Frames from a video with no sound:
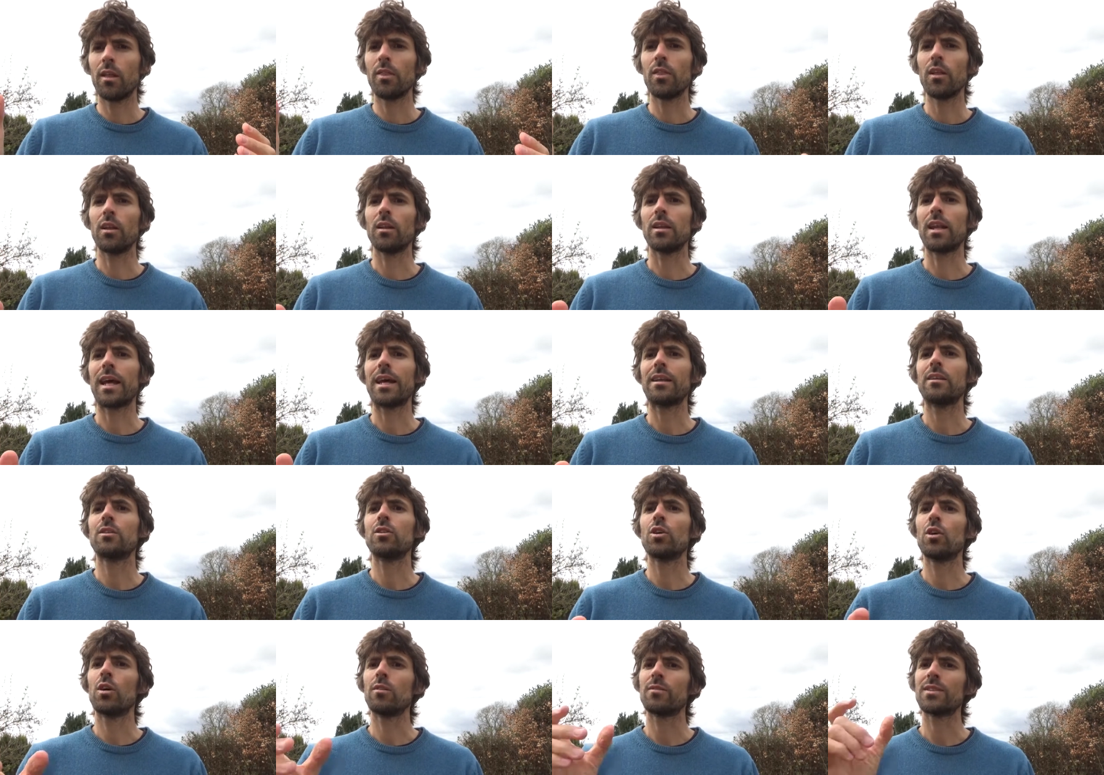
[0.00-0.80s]
the
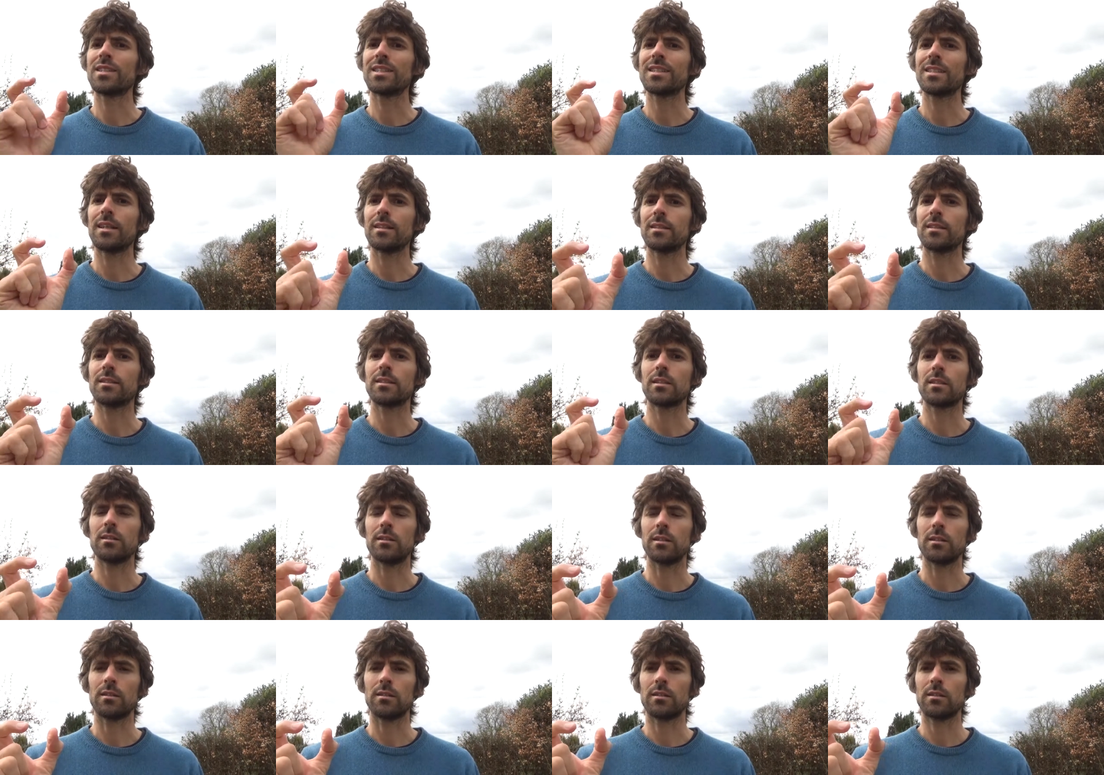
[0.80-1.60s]
land of
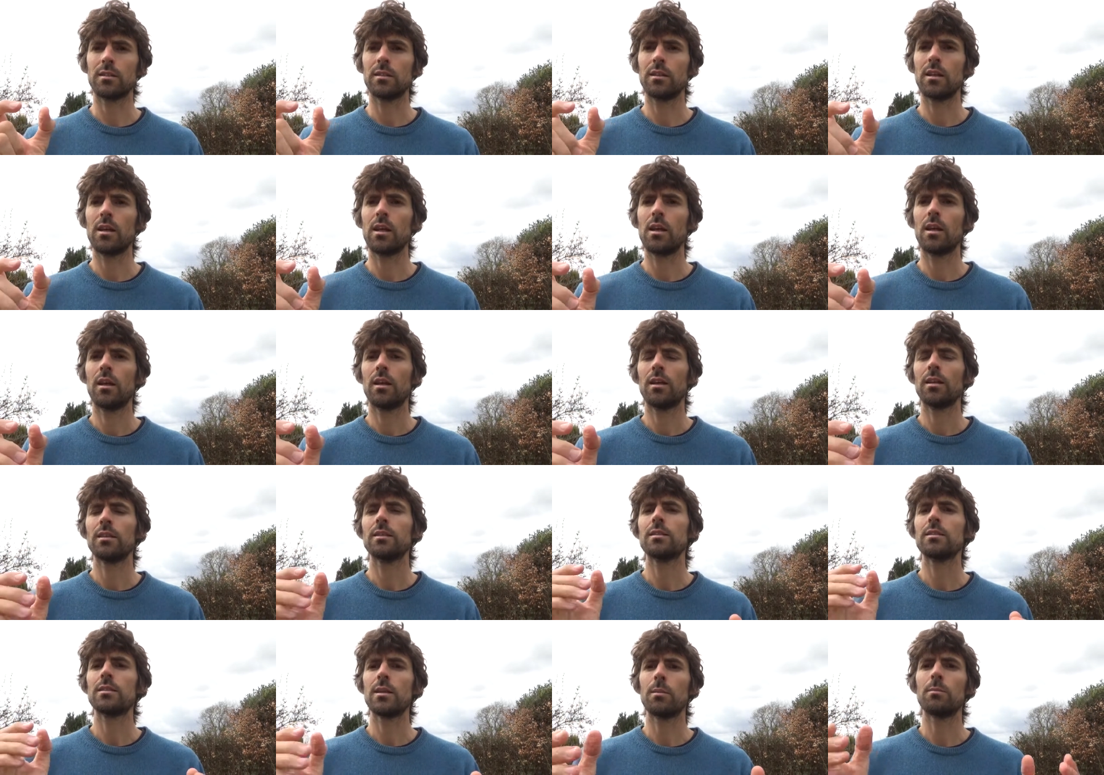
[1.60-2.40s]
Sanskrit,
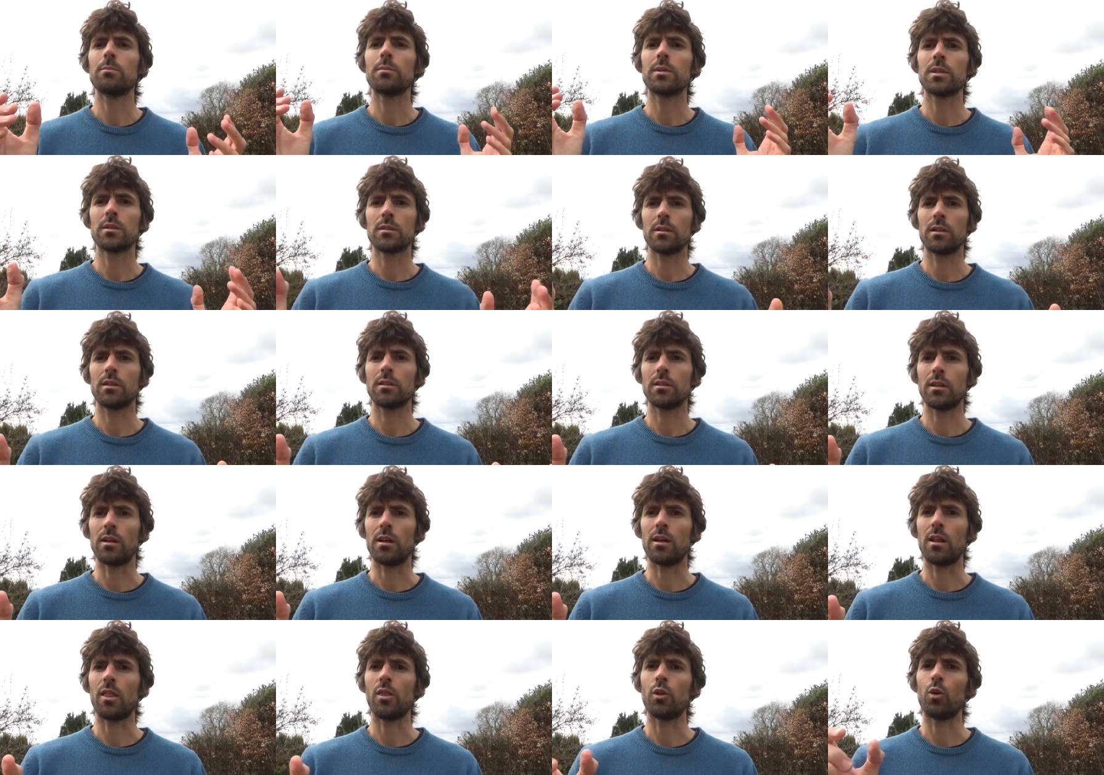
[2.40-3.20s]

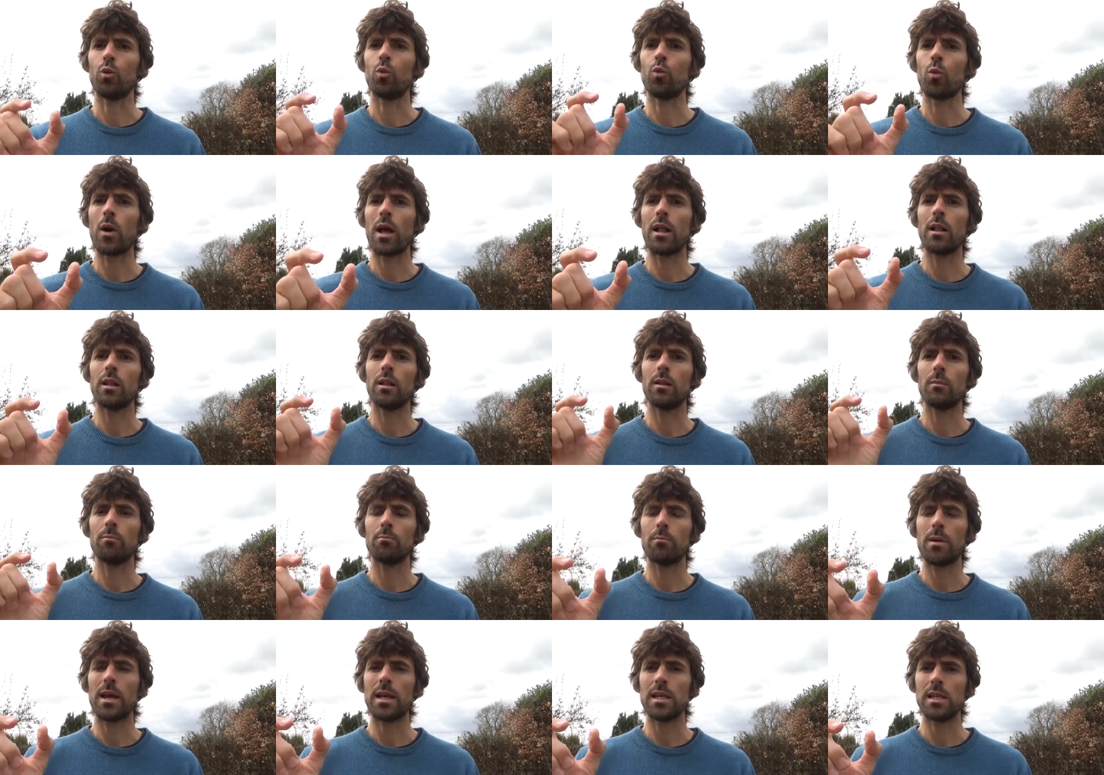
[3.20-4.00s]
Samskrita, the well
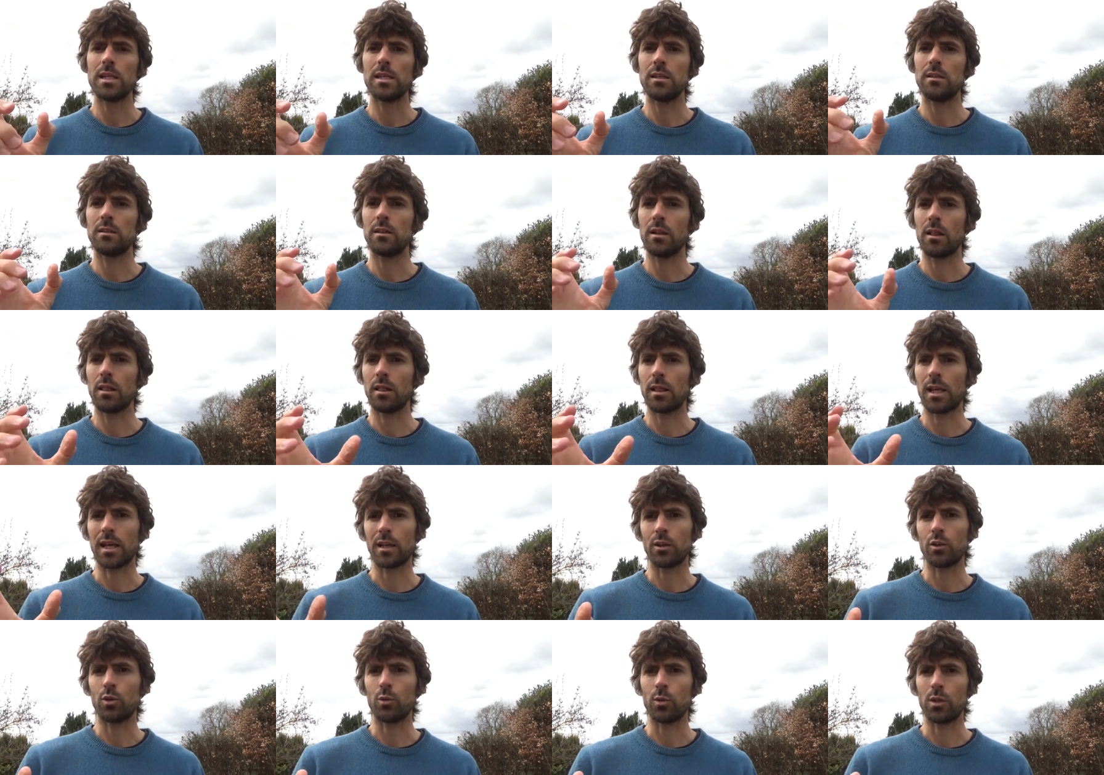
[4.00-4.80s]
made
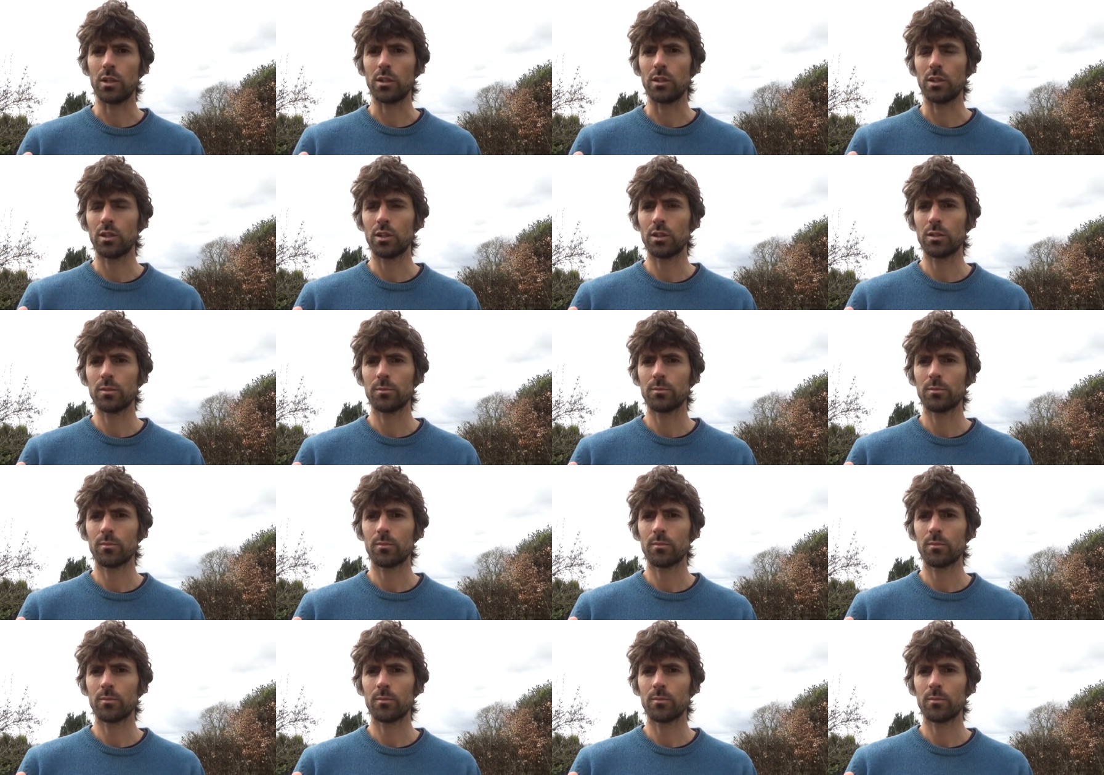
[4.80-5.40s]
language.